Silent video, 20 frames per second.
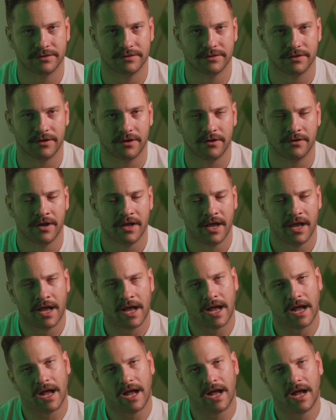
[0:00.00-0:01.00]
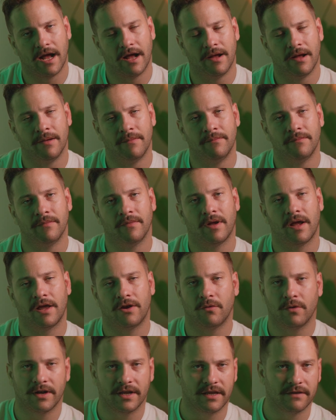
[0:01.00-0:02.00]
So I
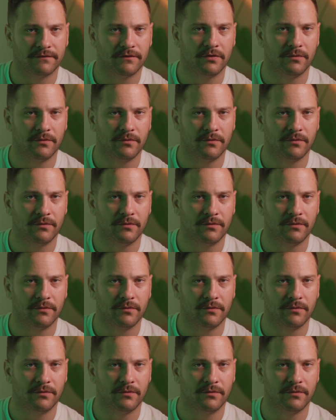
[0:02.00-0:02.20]
don't want to give